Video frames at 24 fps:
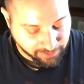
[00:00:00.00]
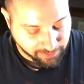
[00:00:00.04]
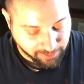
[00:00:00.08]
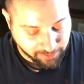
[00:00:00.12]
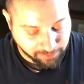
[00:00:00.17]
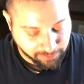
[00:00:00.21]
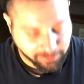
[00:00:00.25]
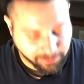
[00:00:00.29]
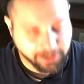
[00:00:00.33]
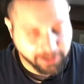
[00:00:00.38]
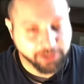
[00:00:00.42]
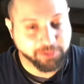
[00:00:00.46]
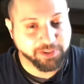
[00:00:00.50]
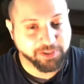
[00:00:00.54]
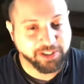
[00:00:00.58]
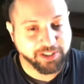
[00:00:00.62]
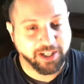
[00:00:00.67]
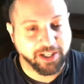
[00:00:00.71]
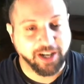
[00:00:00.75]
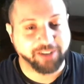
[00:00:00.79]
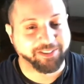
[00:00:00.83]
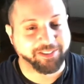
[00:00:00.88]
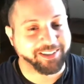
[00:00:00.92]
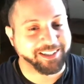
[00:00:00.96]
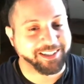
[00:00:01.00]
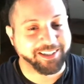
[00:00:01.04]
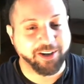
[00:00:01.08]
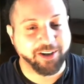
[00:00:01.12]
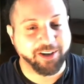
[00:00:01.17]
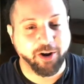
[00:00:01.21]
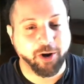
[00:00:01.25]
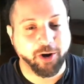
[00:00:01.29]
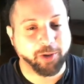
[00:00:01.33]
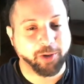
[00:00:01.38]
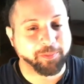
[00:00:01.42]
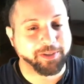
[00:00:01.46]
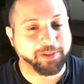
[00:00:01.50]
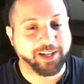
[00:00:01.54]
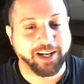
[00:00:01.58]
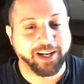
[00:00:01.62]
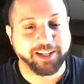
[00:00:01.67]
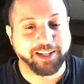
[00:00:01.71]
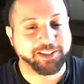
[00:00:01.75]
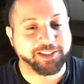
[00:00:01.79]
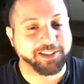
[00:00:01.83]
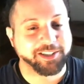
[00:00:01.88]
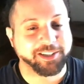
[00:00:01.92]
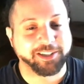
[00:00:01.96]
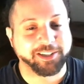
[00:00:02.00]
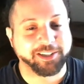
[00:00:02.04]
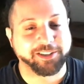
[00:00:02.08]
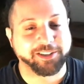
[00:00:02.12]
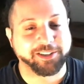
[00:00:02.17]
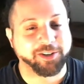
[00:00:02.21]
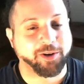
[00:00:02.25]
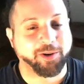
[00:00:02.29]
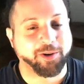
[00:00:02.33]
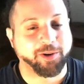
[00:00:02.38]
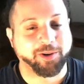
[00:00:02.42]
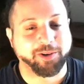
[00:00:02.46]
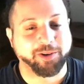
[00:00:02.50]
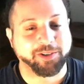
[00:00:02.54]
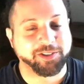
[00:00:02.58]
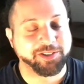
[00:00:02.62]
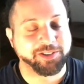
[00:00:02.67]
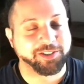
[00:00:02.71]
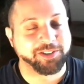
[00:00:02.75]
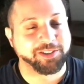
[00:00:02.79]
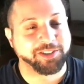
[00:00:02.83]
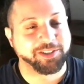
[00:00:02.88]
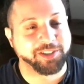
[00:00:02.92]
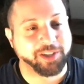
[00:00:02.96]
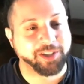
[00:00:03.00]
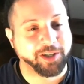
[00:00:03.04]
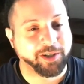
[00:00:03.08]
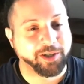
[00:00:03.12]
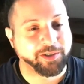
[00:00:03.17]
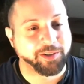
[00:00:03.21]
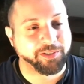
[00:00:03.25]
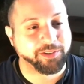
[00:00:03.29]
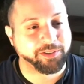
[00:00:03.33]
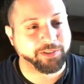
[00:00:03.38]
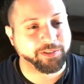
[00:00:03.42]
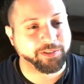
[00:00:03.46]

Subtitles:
But this one's got, like, harmonizing guitars and stuff.